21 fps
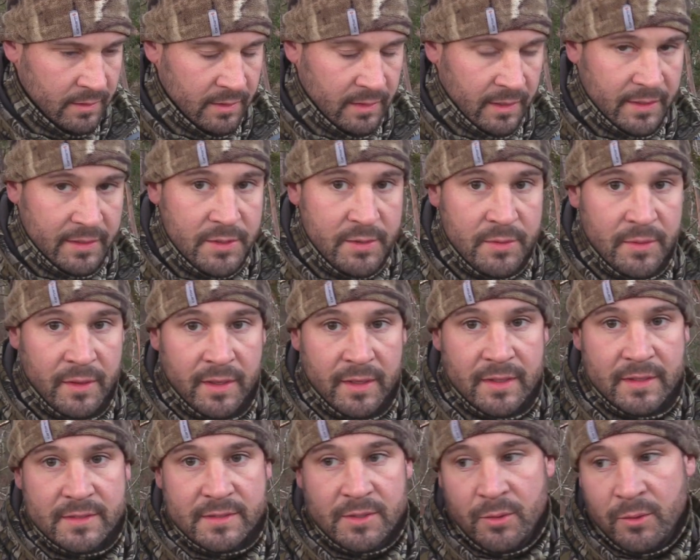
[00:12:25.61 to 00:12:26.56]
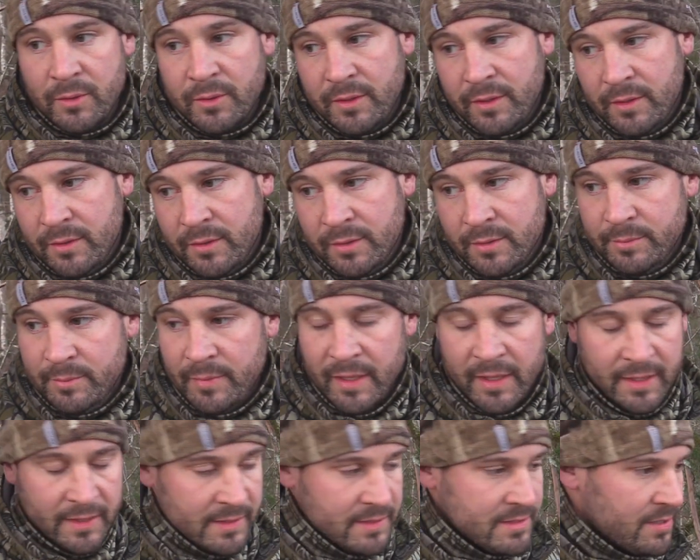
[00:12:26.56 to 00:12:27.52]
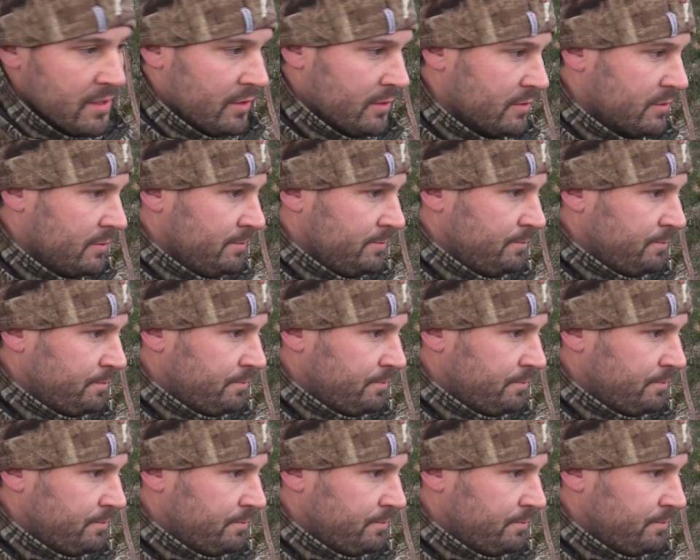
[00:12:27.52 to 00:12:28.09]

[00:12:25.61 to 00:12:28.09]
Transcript: like you think it's going to, man, it's awesome.